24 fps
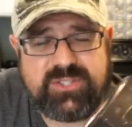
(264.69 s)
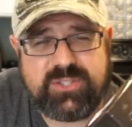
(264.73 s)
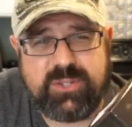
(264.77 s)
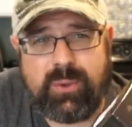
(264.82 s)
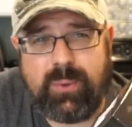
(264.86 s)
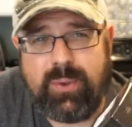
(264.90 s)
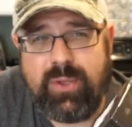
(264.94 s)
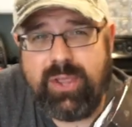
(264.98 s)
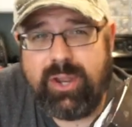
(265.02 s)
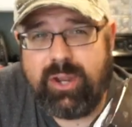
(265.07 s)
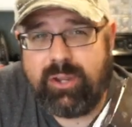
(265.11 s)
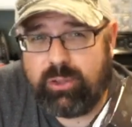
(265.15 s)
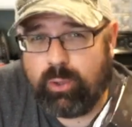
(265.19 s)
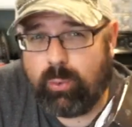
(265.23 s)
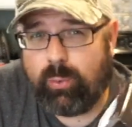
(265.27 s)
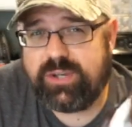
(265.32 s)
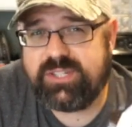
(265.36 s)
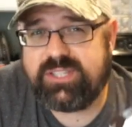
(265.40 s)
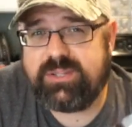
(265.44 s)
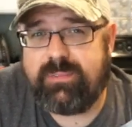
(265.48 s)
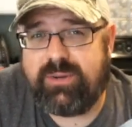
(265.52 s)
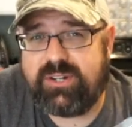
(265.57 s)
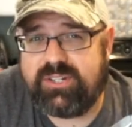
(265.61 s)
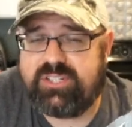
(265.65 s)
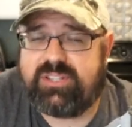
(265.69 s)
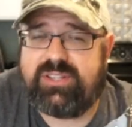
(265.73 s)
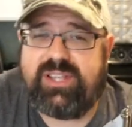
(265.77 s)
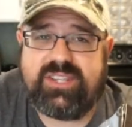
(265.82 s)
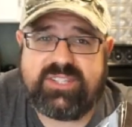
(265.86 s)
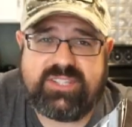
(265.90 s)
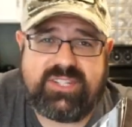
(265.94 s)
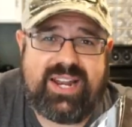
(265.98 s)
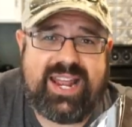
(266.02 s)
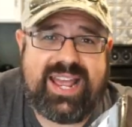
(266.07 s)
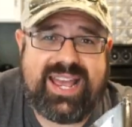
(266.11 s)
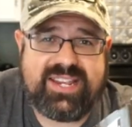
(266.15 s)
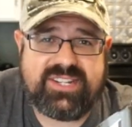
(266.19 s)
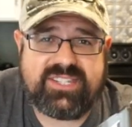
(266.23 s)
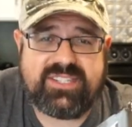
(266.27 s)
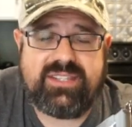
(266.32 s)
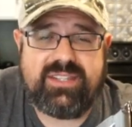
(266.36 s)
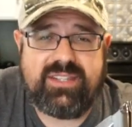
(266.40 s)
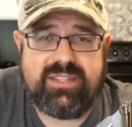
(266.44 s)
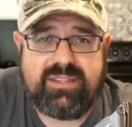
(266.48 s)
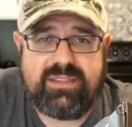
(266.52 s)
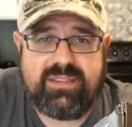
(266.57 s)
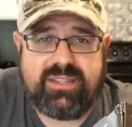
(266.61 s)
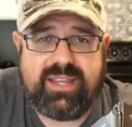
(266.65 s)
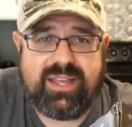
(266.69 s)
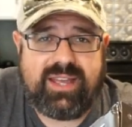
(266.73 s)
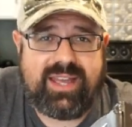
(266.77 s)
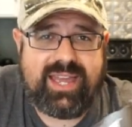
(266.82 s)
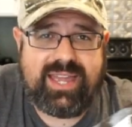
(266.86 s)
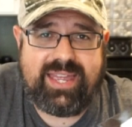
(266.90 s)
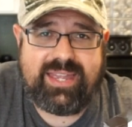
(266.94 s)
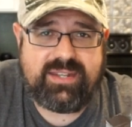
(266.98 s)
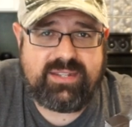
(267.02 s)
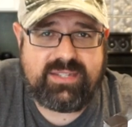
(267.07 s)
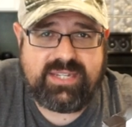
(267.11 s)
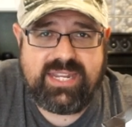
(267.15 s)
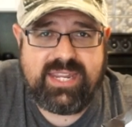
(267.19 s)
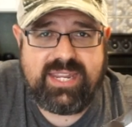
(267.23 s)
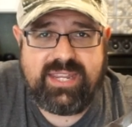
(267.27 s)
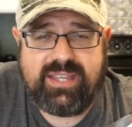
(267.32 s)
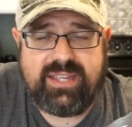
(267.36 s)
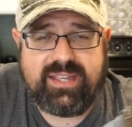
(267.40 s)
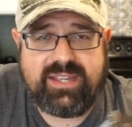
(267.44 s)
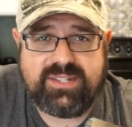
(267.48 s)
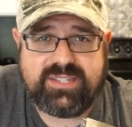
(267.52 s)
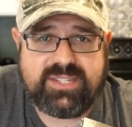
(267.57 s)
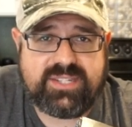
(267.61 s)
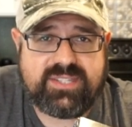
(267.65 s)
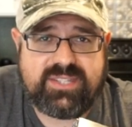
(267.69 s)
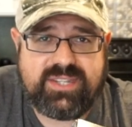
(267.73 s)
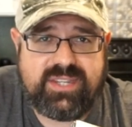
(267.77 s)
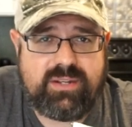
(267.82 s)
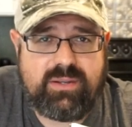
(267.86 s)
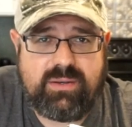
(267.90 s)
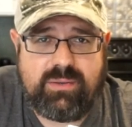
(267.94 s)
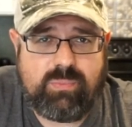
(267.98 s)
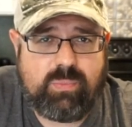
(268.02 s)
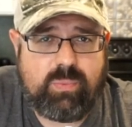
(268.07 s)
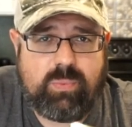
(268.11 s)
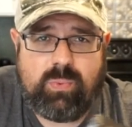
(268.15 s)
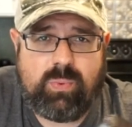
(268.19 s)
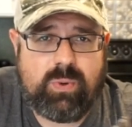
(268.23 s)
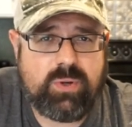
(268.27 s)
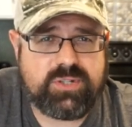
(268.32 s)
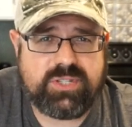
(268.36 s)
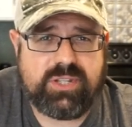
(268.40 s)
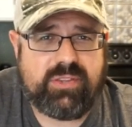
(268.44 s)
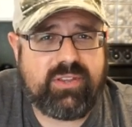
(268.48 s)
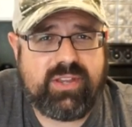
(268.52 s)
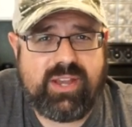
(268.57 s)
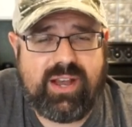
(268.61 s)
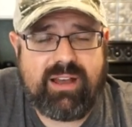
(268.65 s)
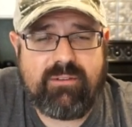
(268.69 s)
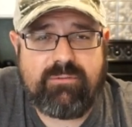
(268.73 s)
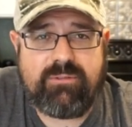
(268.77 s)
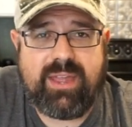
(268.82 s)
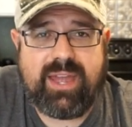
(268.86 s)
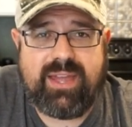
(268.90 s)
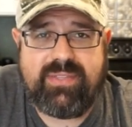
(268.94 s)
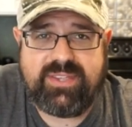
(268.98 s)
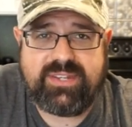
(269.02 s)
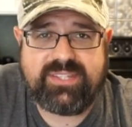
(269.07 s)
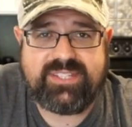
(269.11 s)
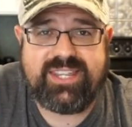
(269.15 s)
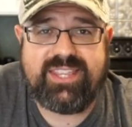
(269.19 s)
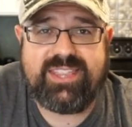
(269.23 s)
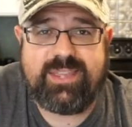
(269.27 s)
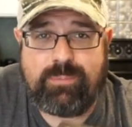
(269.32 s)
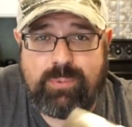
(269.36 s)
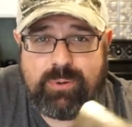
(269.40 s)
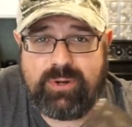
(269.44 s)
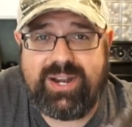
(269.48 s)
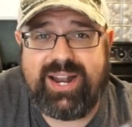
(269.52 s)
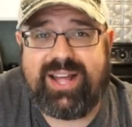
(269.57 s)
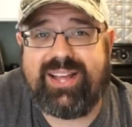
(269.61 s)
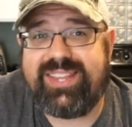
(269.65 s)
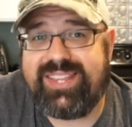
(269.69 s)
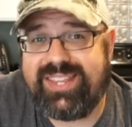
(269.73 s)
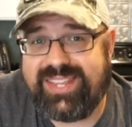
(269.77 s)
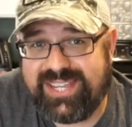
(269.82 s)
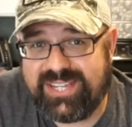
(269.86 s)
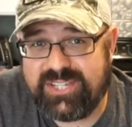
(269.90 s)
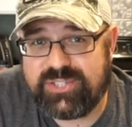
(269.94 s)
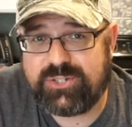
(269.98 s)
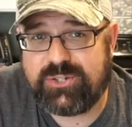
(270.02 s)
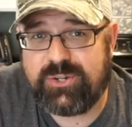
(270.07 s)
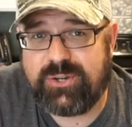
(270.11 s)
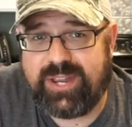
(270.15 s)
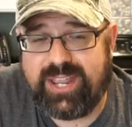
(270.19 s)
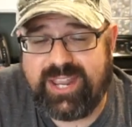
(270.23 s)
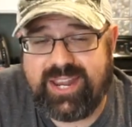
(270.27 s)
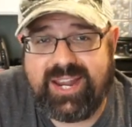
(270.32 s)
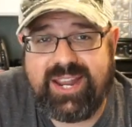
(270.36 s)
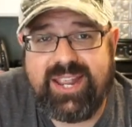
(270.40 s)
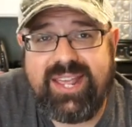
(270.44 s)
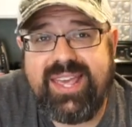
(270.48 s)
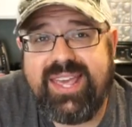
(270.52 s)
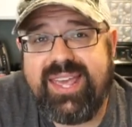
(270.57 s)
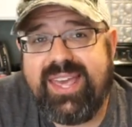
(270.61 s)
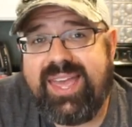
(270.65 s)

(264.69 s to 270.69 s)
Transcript: So there wasn't much less. And I asked the, the guy at DE Guns, I said, where's all the coffee at? And they said they put it out yesterday.